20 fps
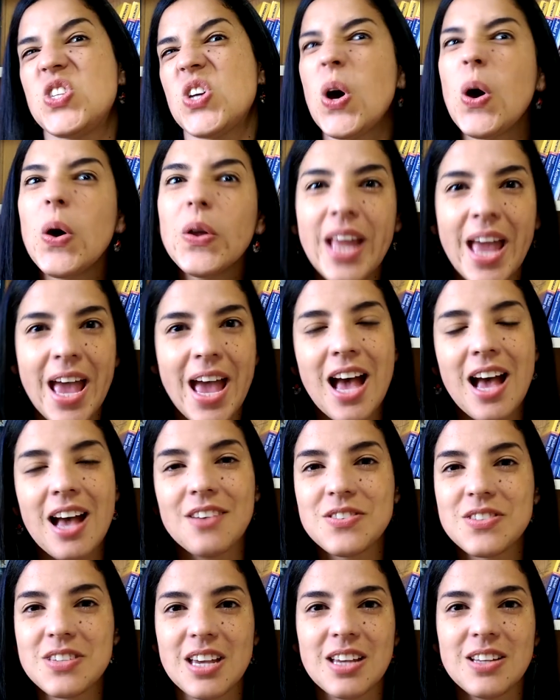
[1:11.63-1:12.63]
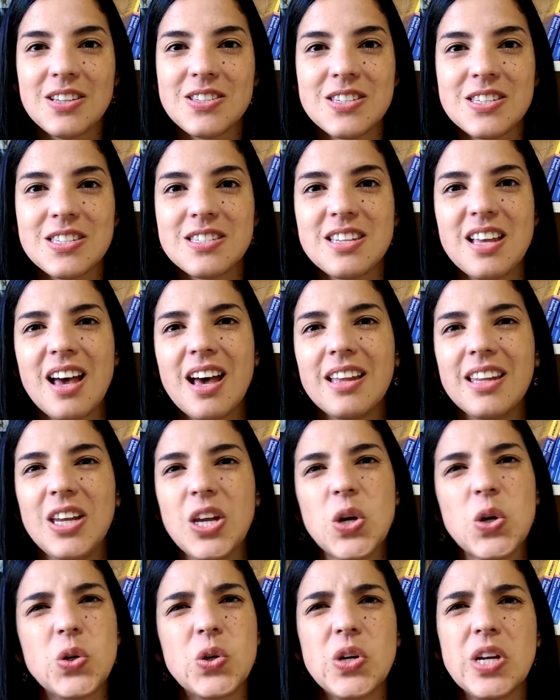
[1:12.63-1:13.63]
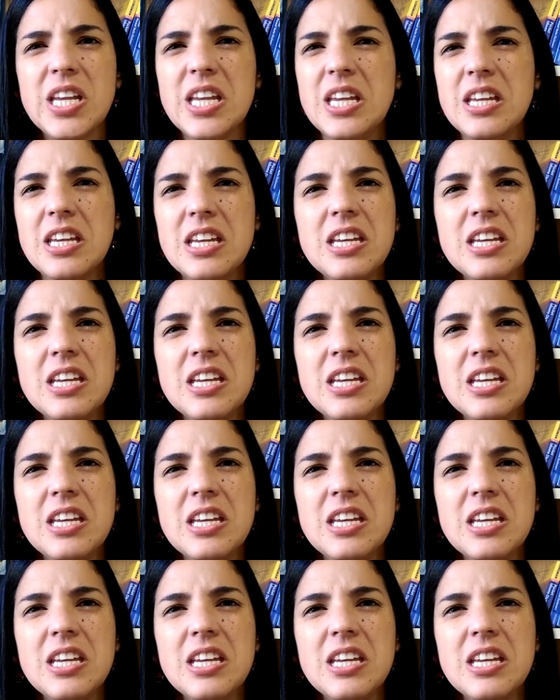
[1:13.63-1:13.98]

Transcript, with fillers: don't have time to study or